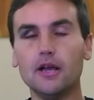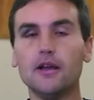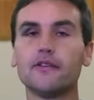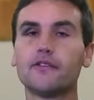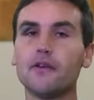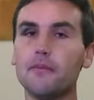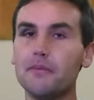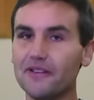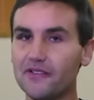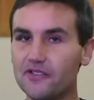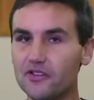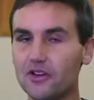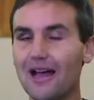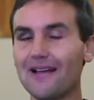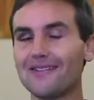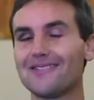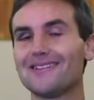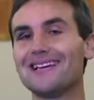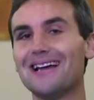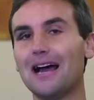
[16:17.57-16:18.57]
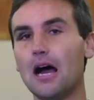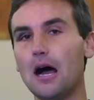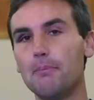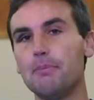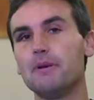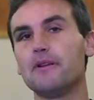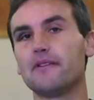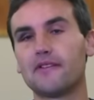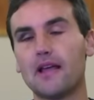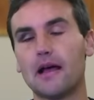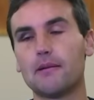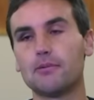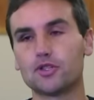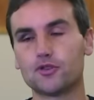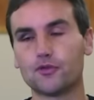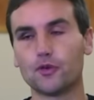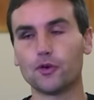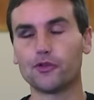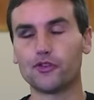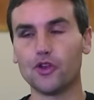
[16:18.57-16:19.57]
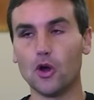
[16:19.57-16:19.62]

Somebody still has to get up and established first.